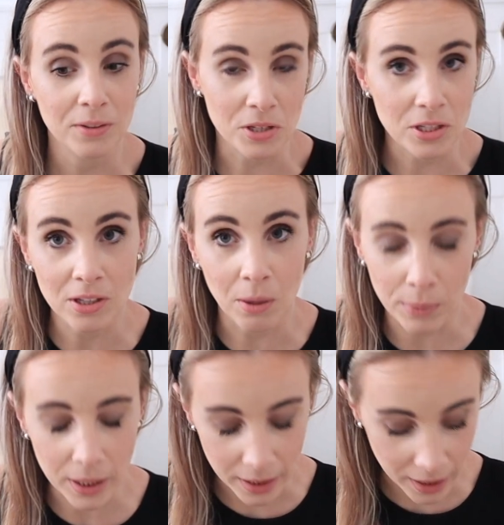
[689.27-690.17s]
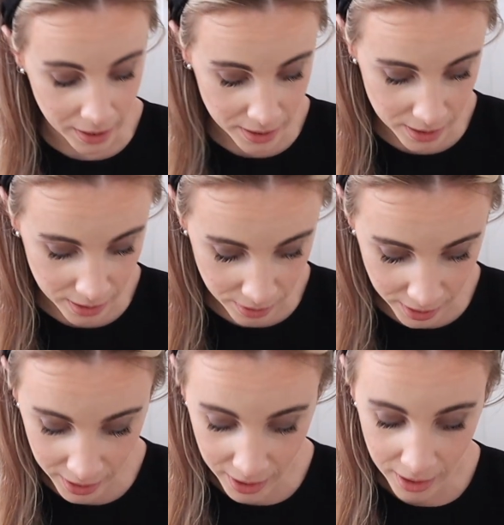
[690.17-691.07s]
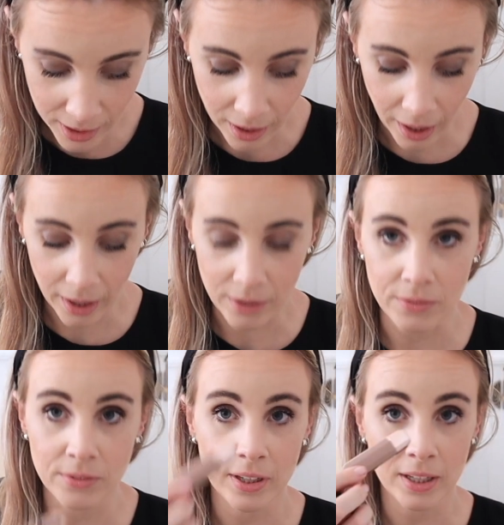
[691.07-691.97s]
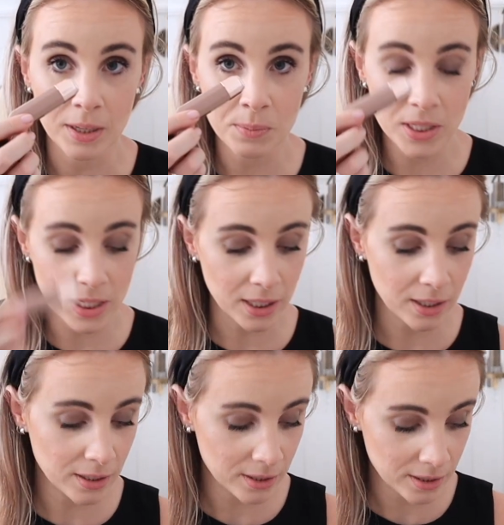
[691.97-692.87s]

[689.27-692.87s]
which is completely unnecessary. I have lipstick,